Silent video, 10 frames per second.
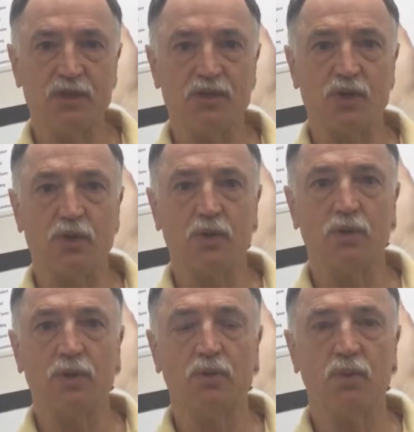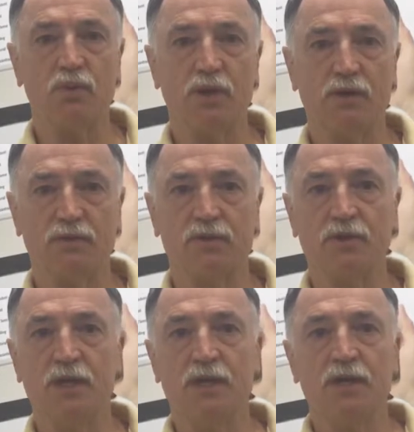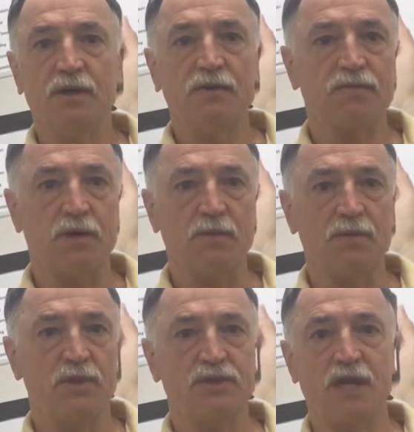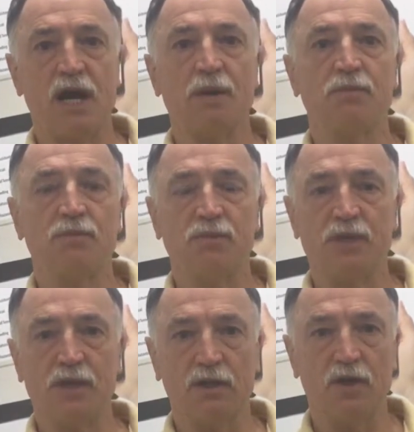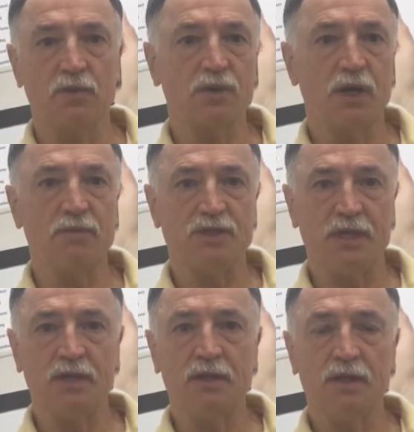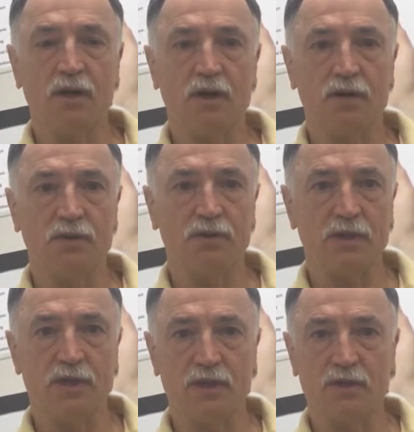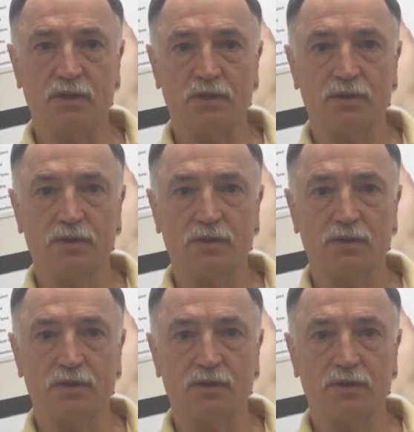So we will cover from the time the alarm comes in, all the